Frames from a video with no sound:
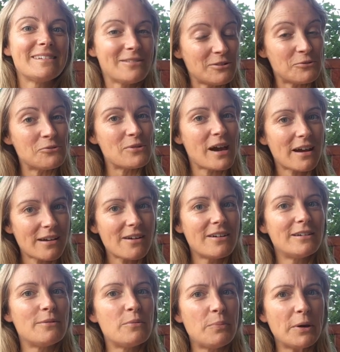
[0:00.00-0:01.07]
and all that
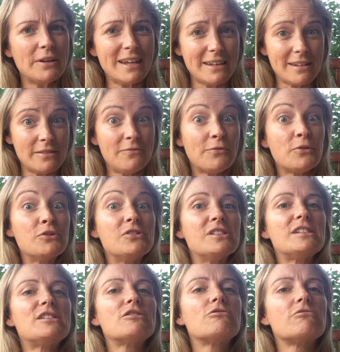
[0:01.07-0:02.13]
kind of, but for
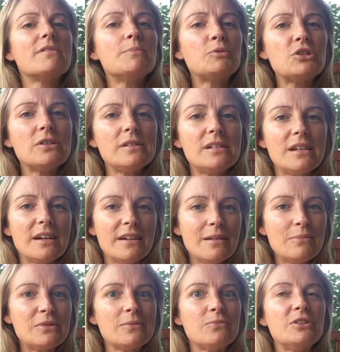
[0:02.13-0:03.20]
description terms,